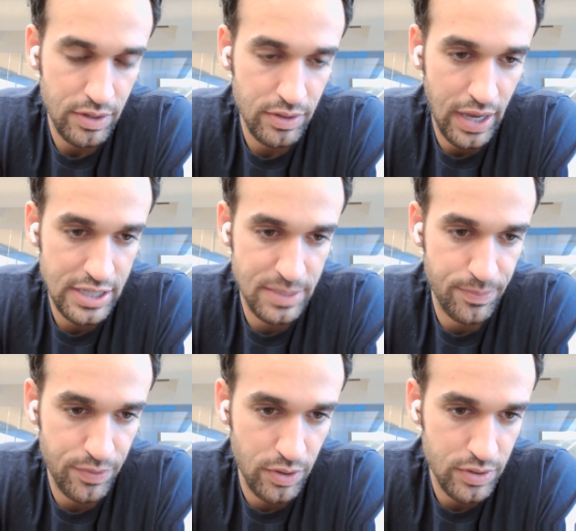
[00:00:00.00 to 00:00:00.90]
get all the cash
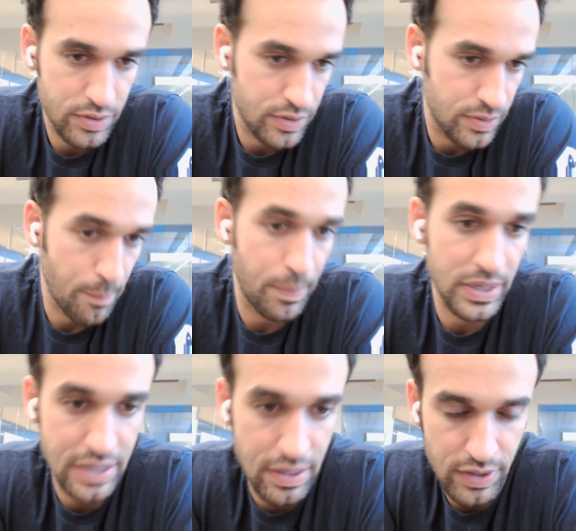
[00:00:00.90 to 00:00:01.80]
up front,
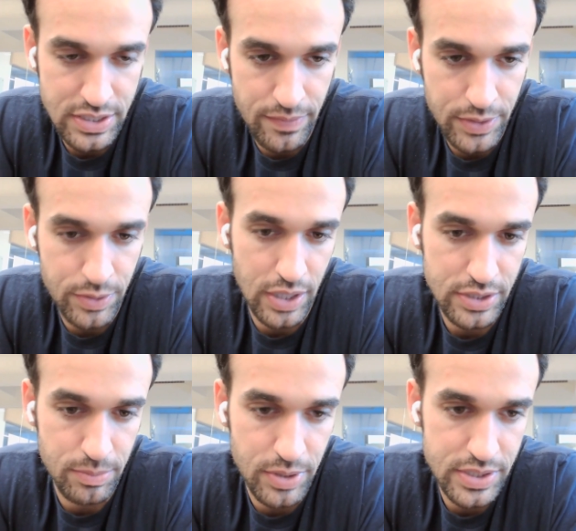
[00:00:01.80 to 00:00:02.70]
but give flexibility to
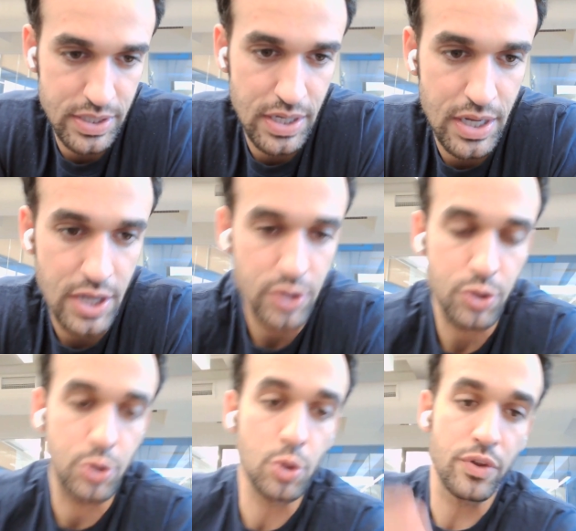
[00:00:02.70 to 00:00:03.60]
customers
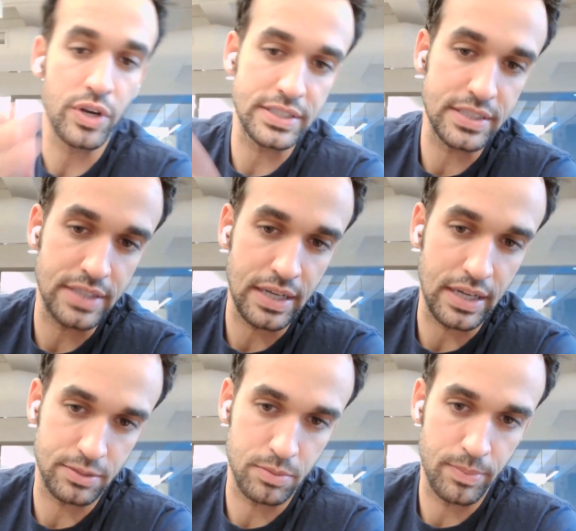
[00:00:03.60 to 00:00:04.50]
to their existing
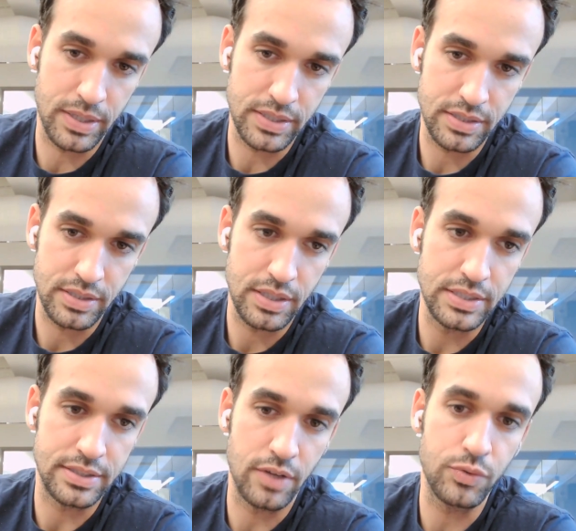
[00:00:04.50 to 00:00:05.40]
customer base
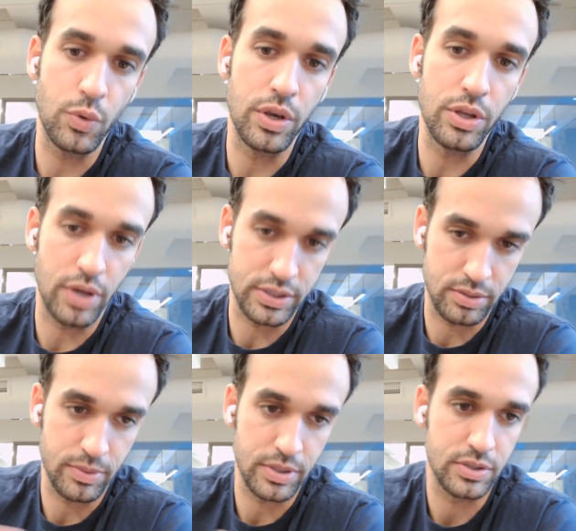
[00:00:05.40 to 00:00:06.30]
instead of to the new
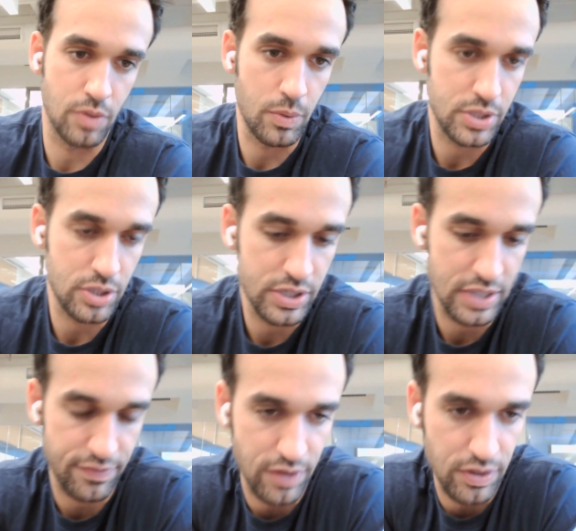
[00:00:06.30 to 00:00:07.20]
customers. So what we saw
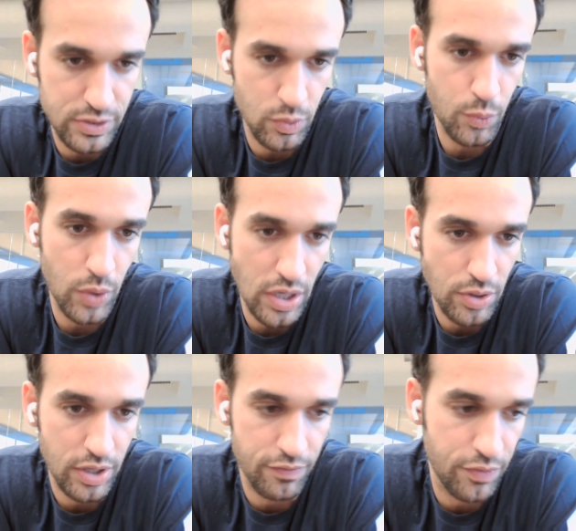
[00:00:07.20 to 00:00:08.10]
is that founders were
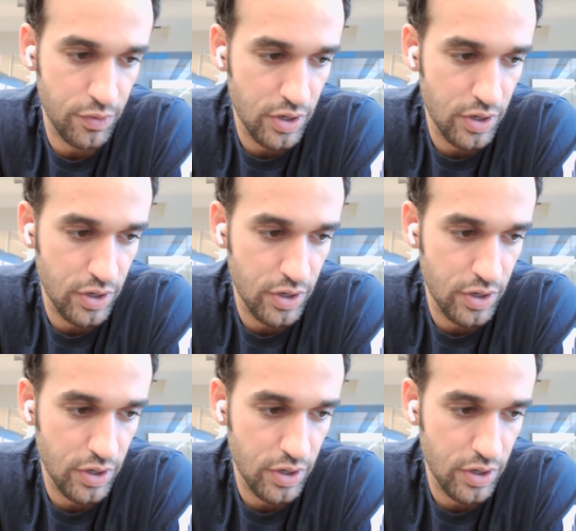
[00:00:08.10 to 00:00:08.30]
really looking